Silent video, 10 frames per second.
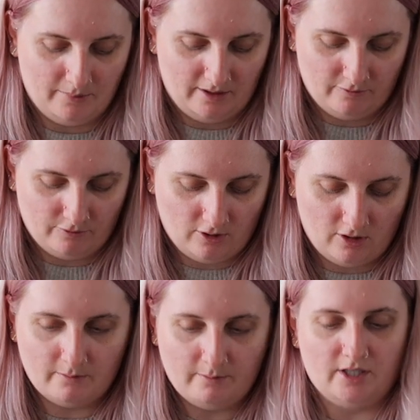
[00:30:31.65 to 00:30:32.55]
But
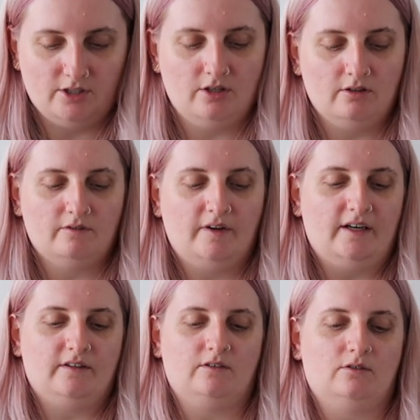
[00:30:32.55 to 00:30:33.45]
from
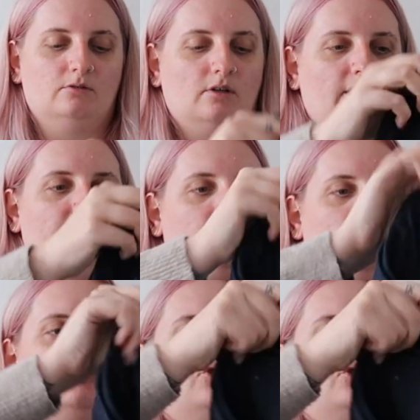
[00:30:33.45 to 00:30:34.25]
Universal I got